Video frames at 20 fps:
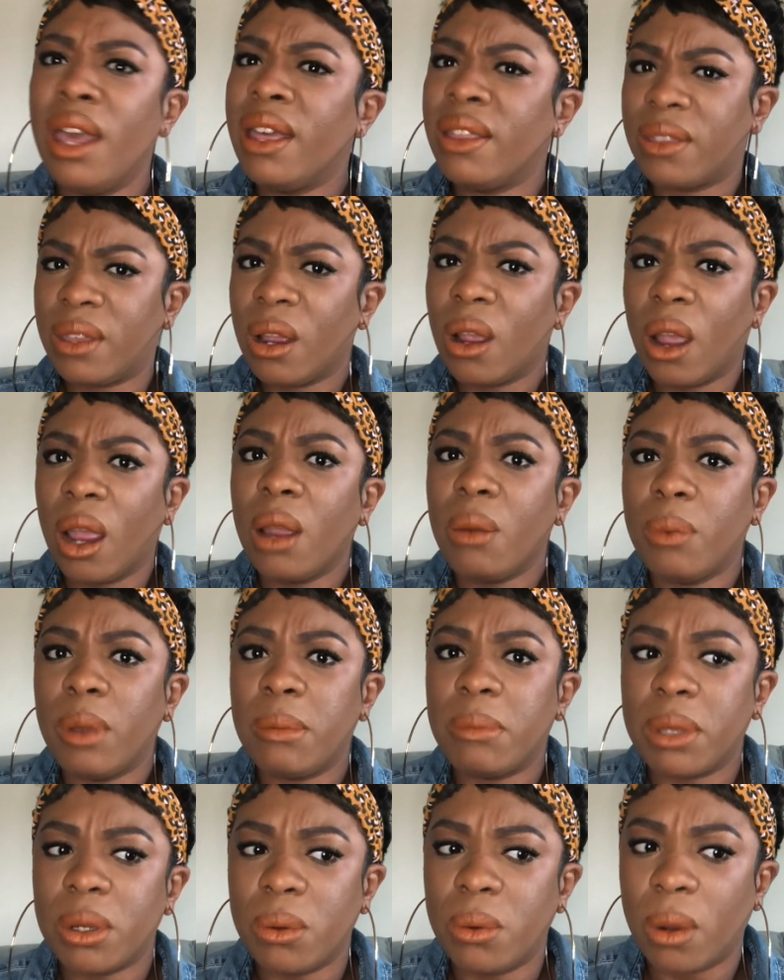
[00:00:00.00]
There are
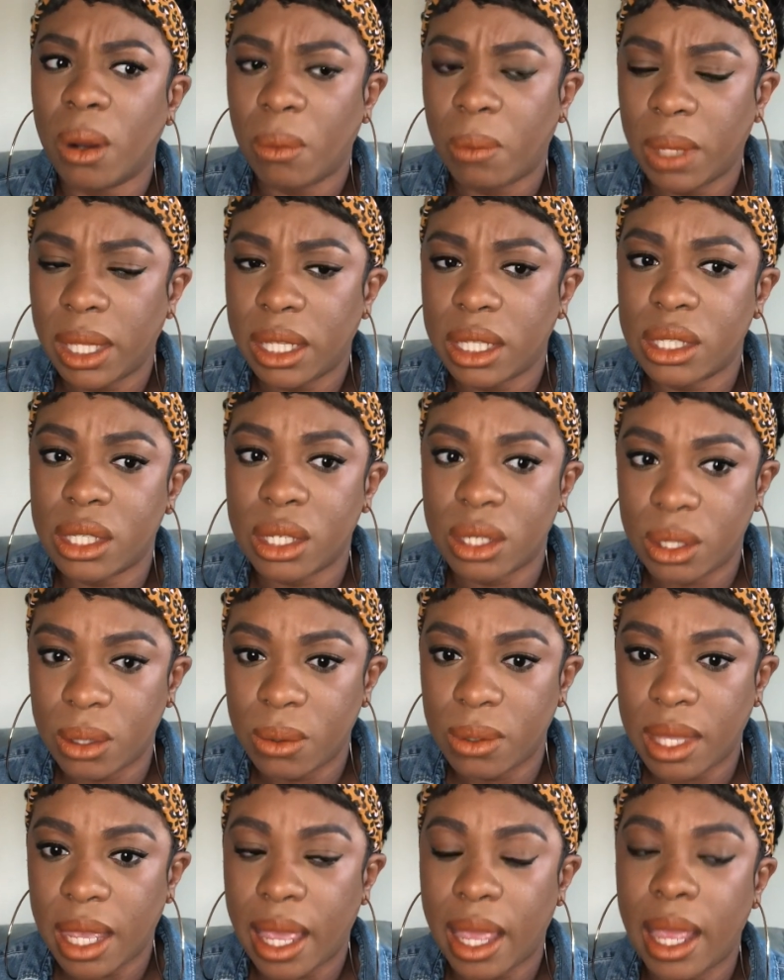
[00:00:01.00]
women who are willing to do
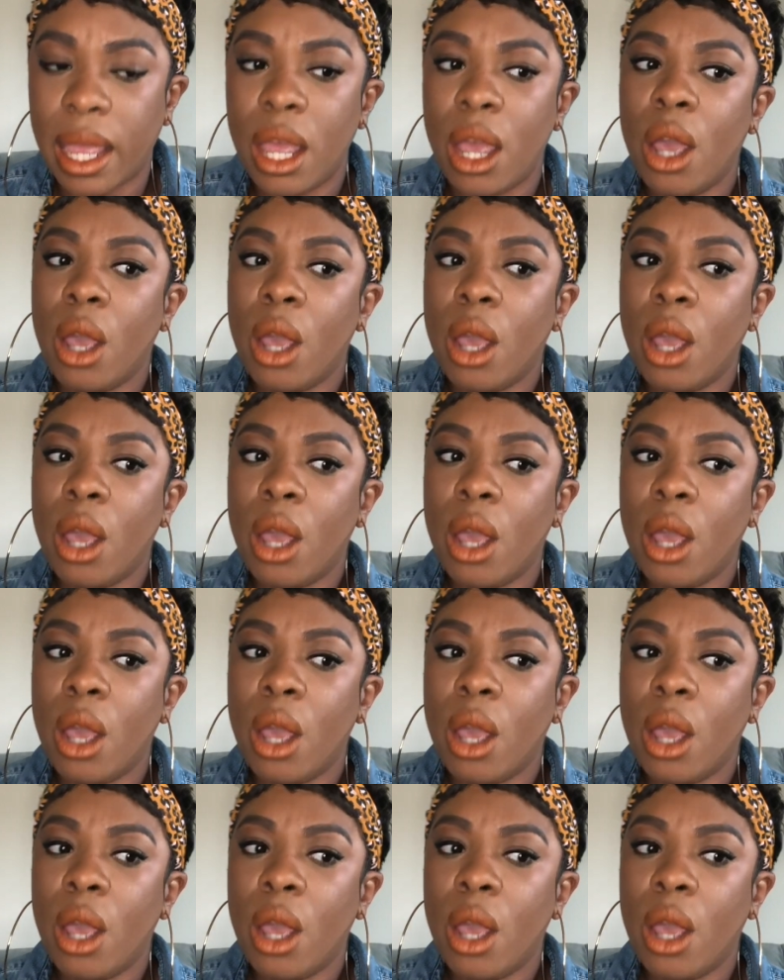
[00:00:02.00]
that,